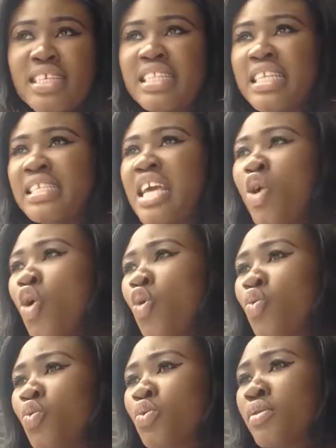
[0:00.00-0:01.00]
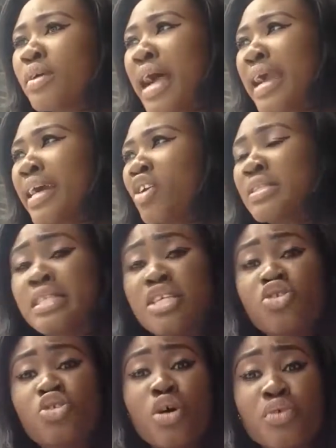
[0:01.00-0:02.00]
they say, oh, I cannot say
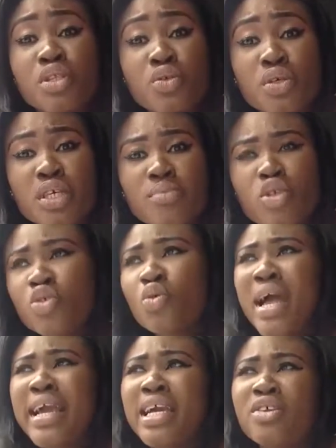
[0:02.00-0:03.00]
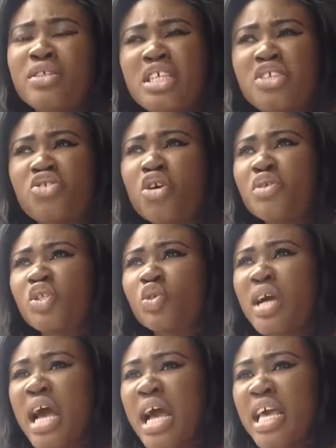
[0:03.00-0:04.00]
sorry to him. I cannot say sorry to
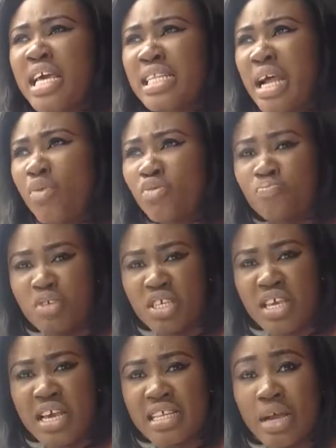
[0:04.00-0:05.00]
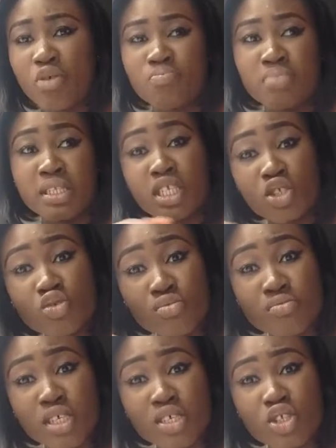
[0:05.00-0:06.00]
her. That would belittle
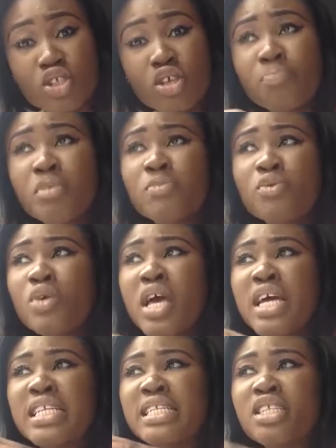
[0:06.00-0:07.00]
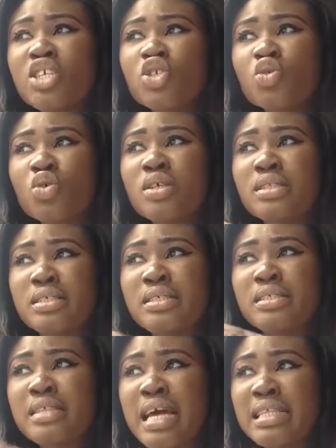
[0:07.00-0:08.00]
me. Some people need to
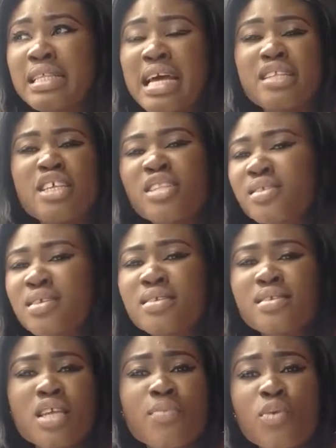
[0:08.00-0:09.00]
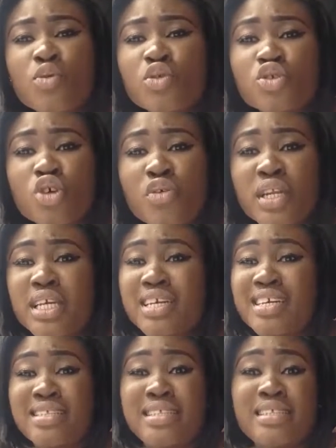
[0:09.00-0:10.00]
understand that it's a simple sorry that
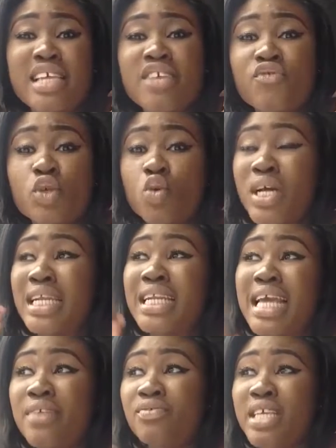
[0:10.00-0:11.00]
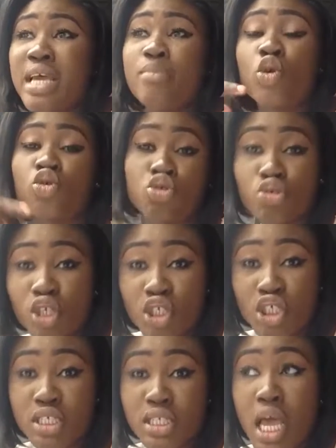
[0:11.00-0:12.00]
can save you a lifetime on
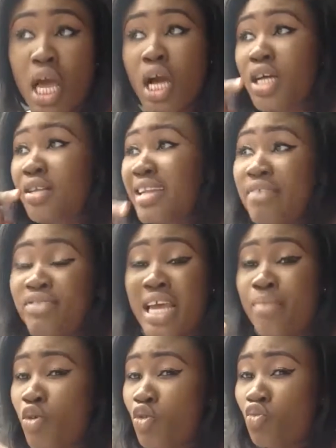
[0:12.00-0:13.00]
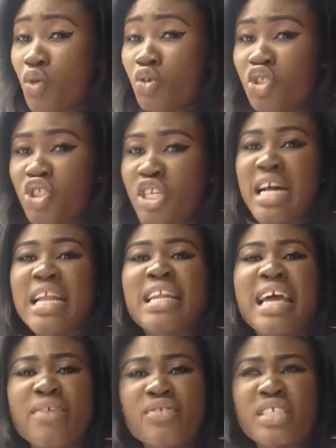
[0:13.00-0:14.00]
crutches, a lifetime on wheelchair, a
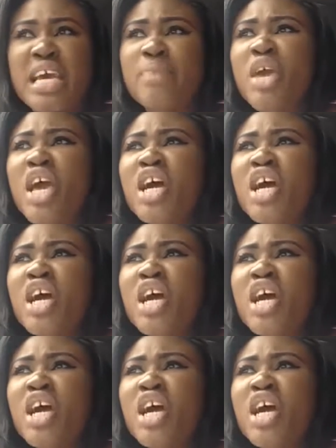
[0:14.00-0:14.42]
lifetime